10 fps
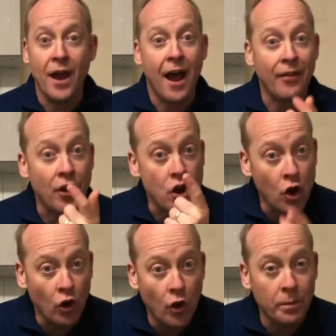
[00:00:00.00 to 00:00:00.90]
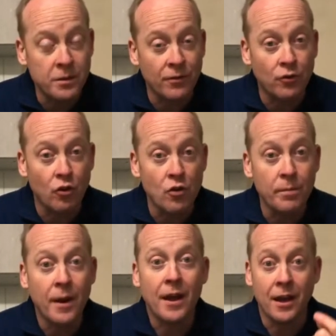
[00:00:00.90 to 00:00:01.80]
and the non-operative group
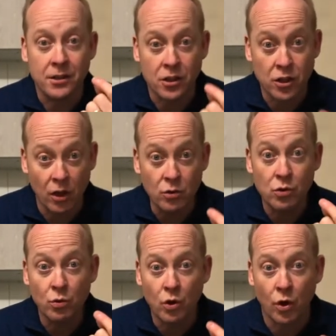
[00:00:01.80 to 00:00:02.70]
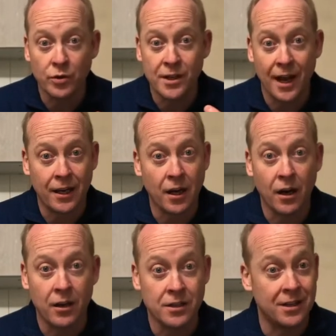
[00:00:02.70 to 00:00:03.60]
is a total contact cast.